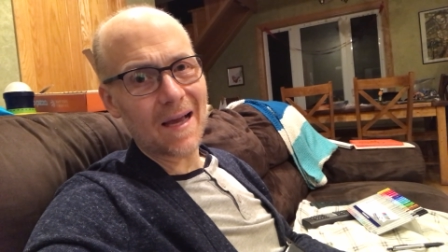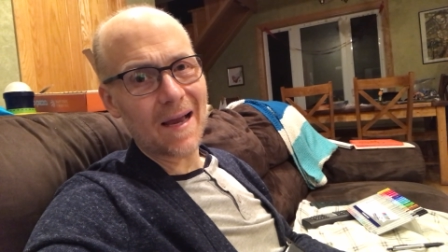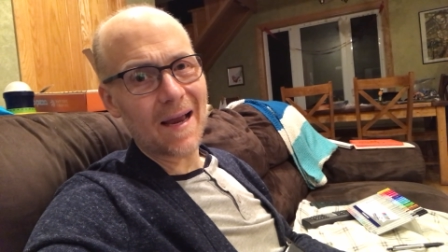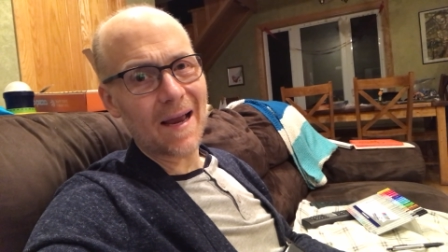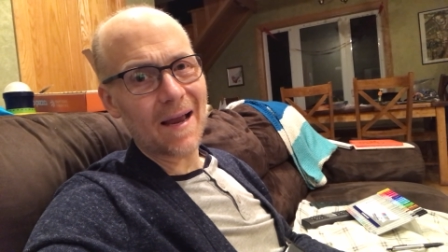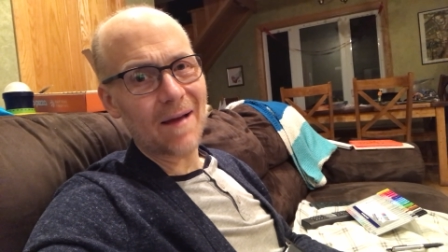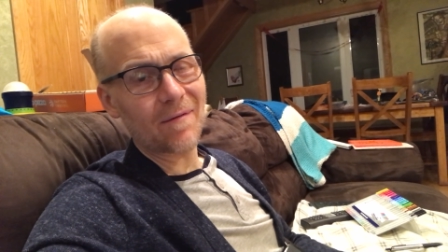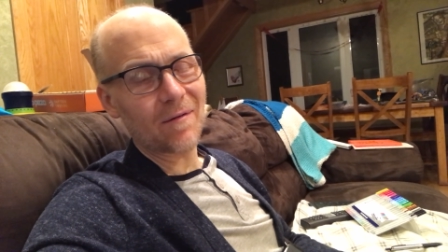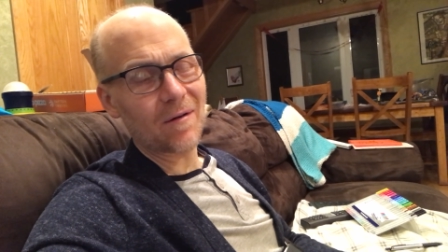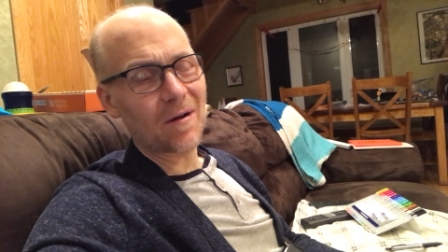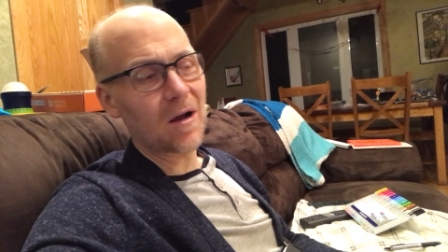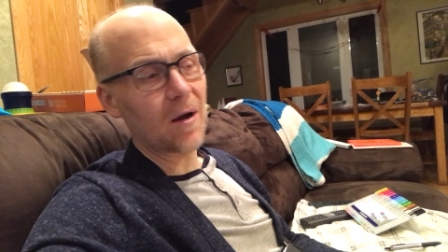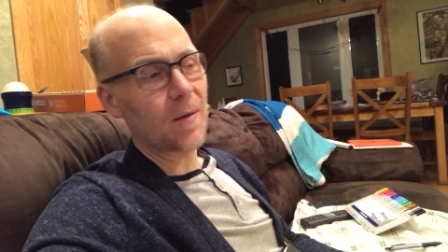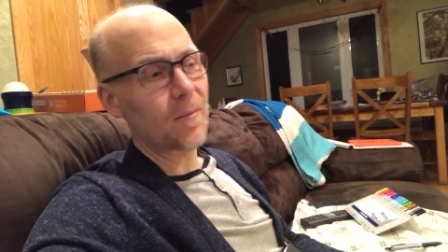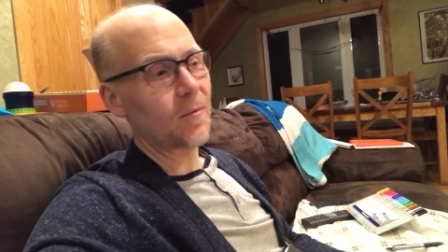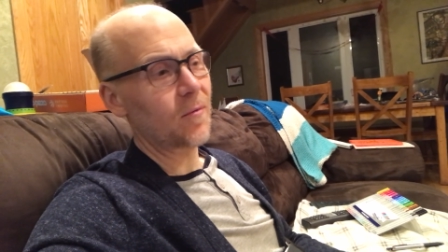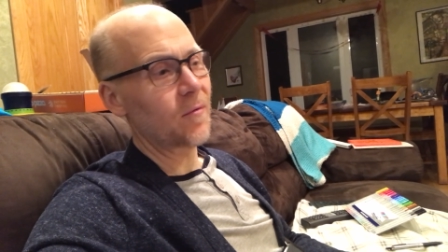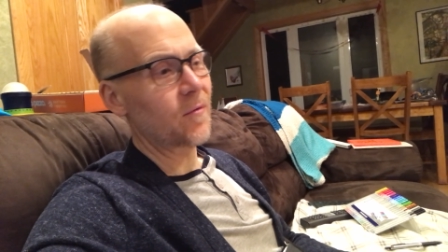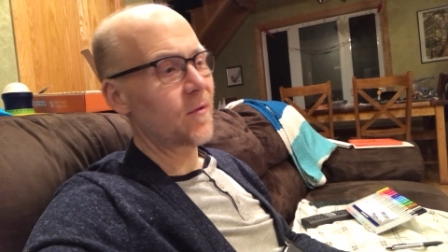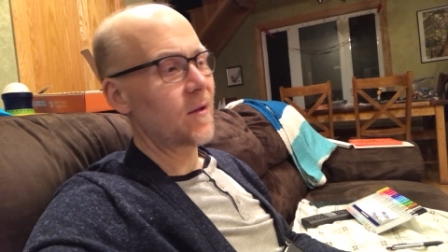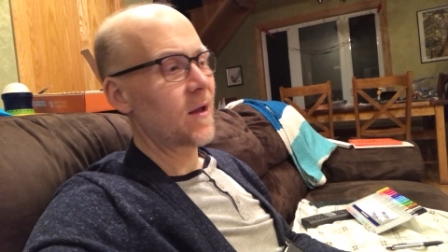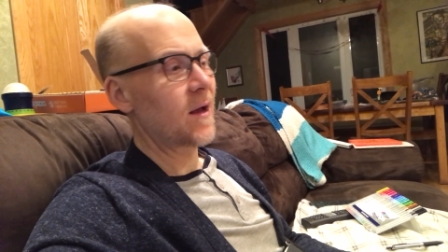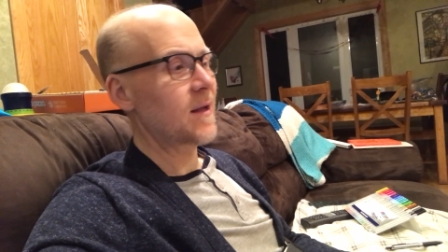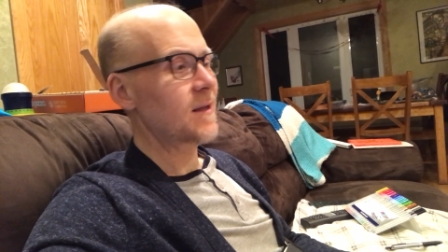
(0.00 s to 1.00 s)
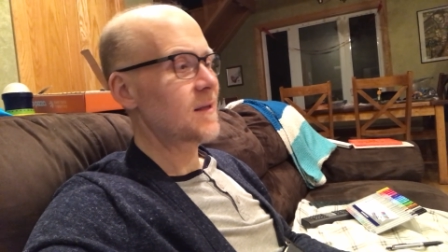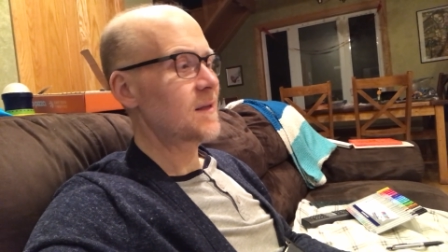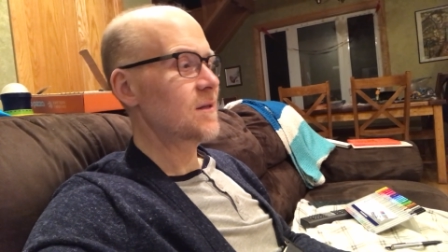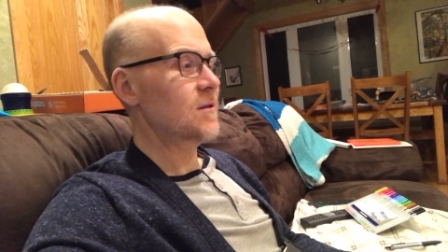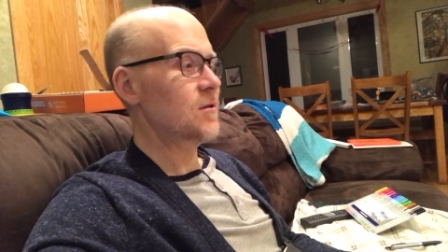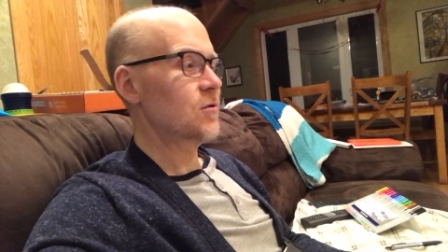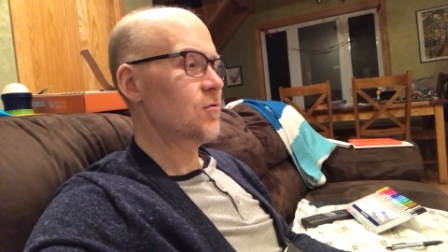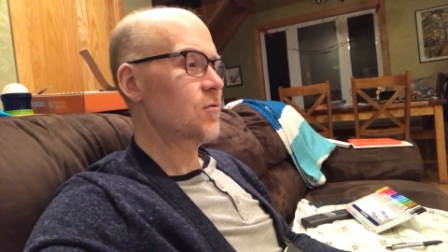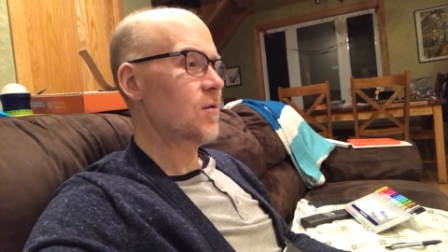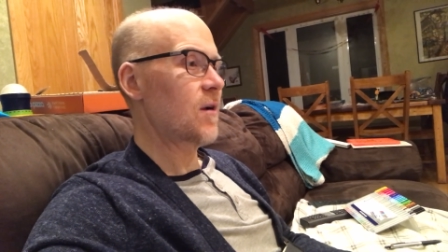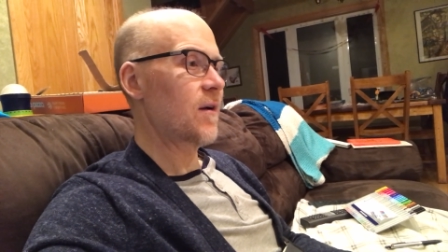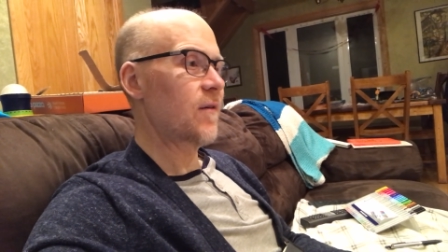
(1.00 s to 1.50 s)
I have a couple nuts
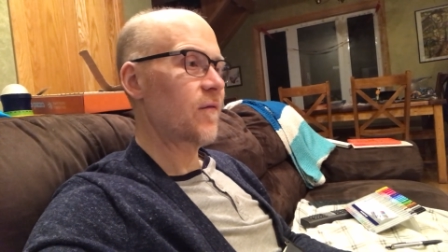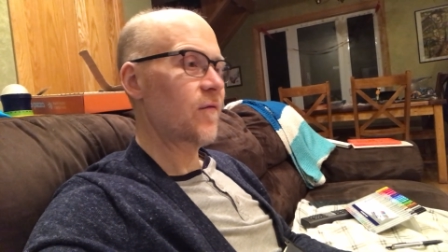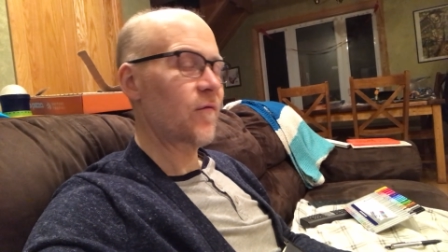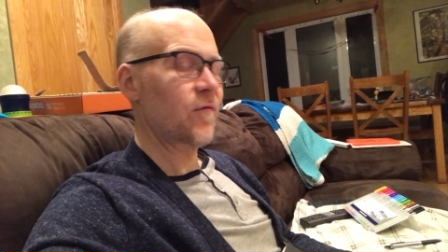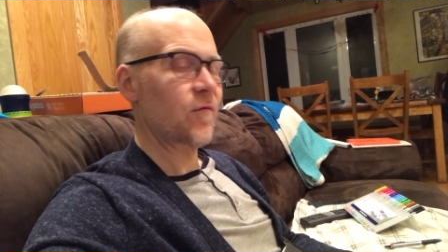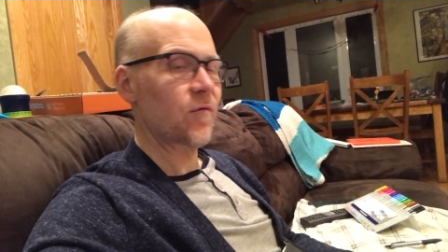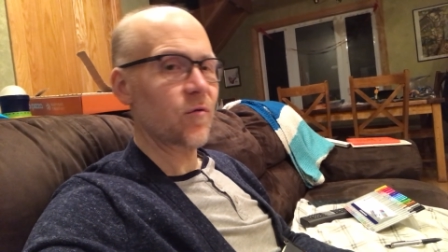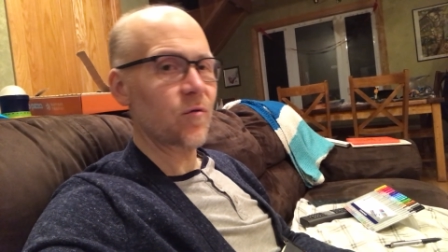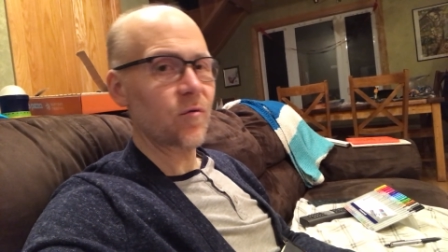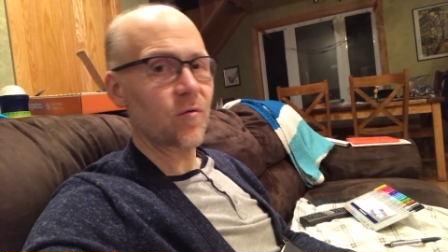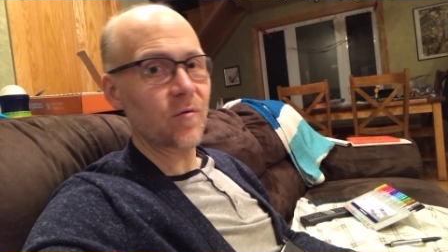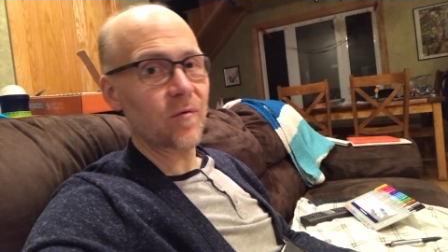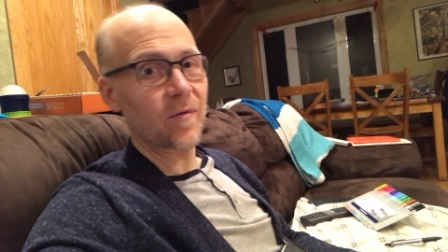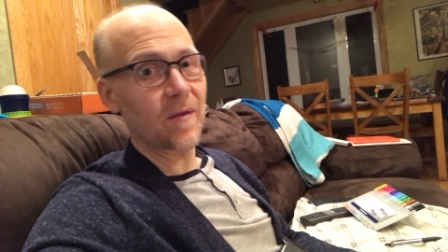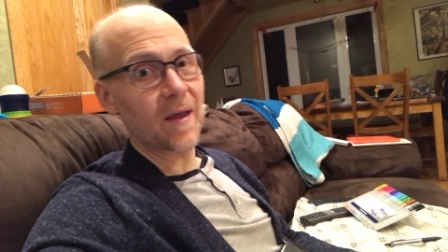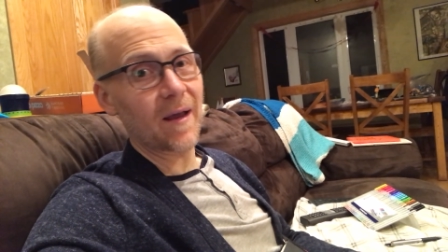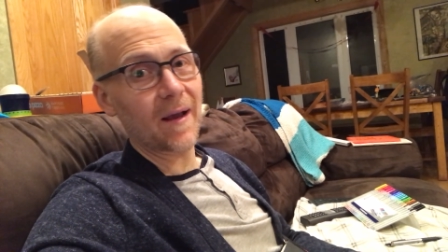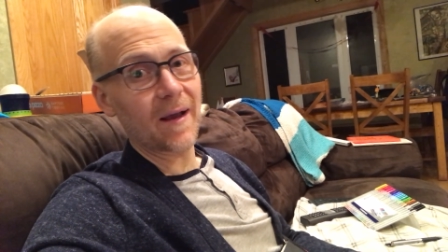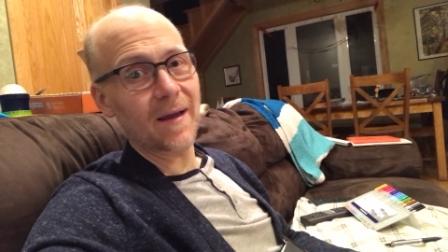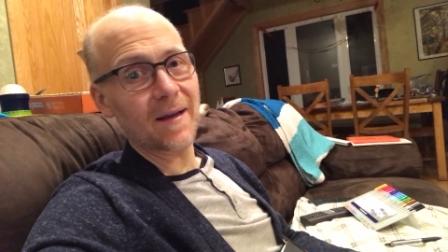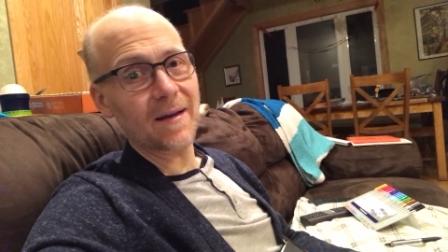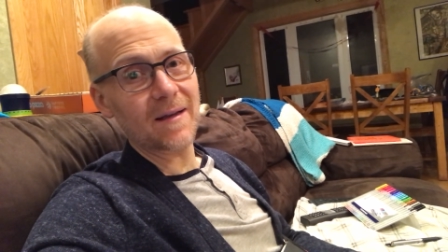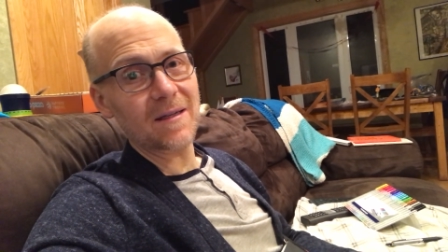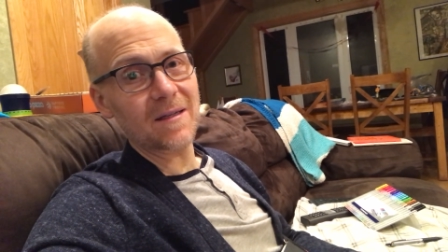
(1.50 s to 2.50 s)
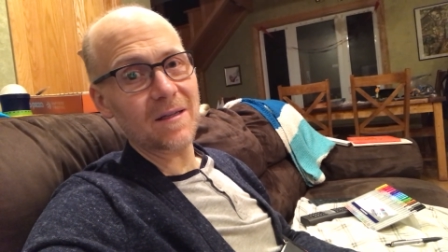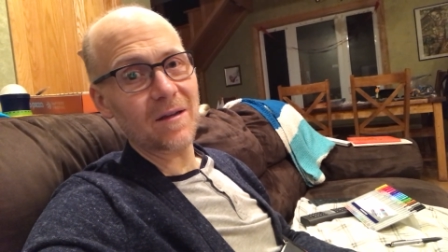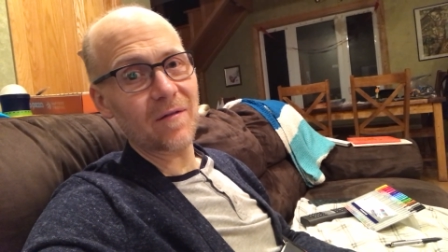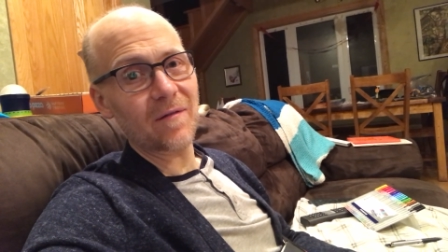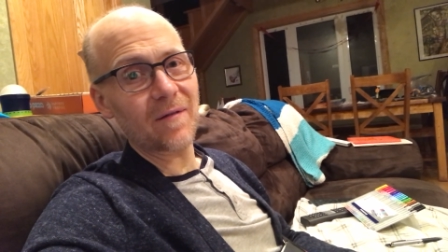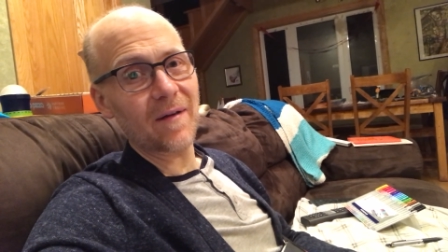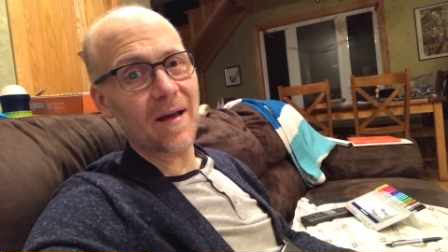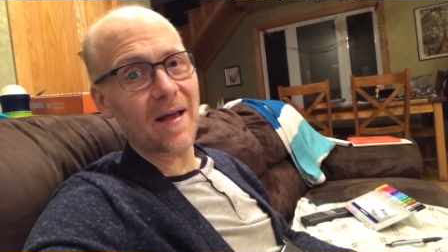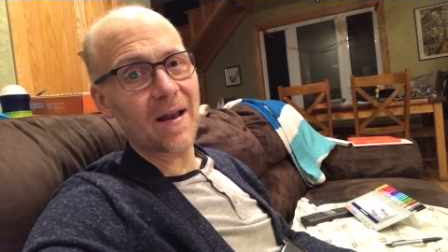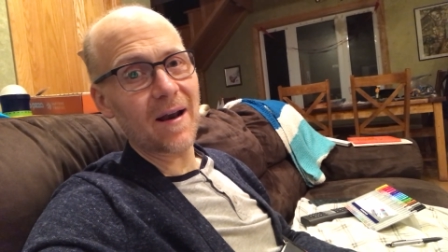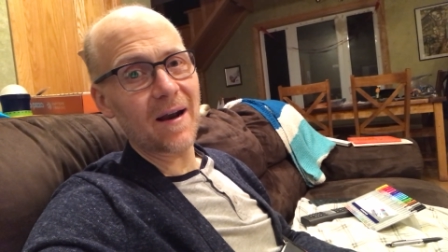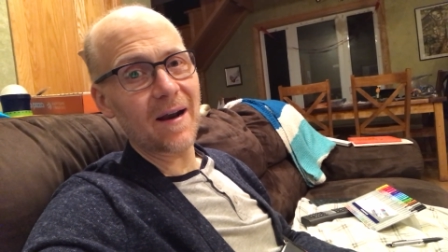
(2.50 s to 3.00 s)
and dried fruit and that kind of
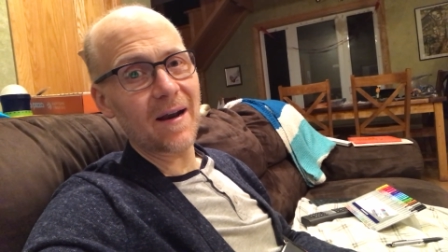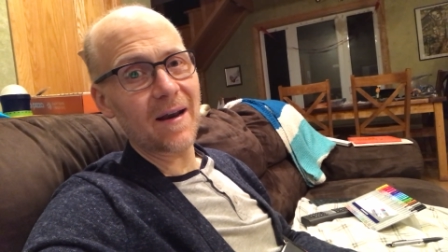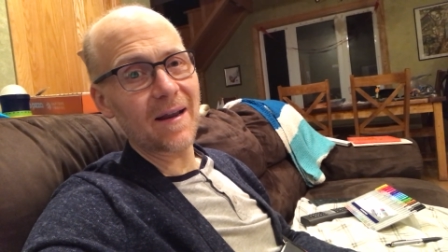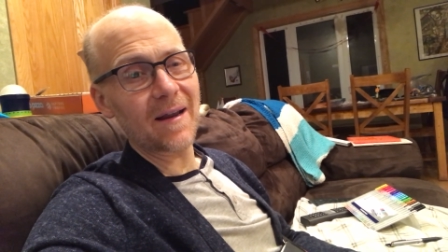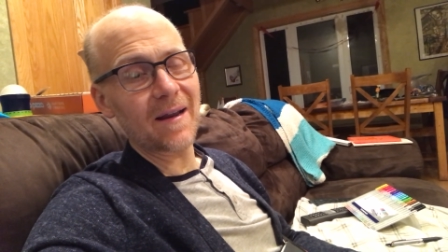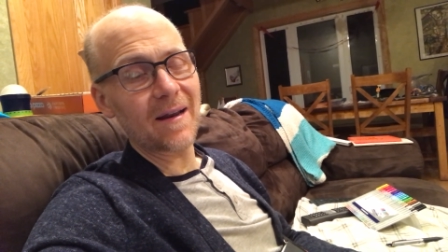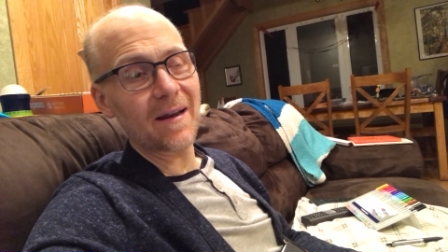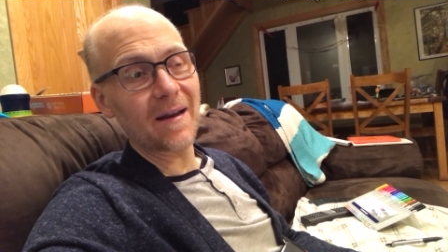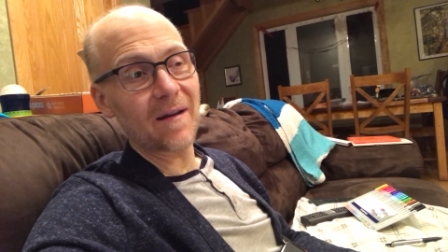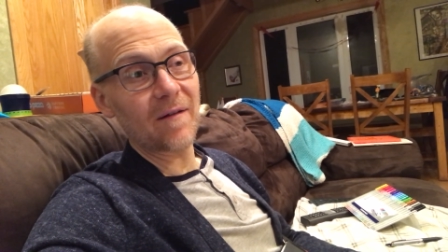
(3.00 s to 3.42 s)
stuff added in,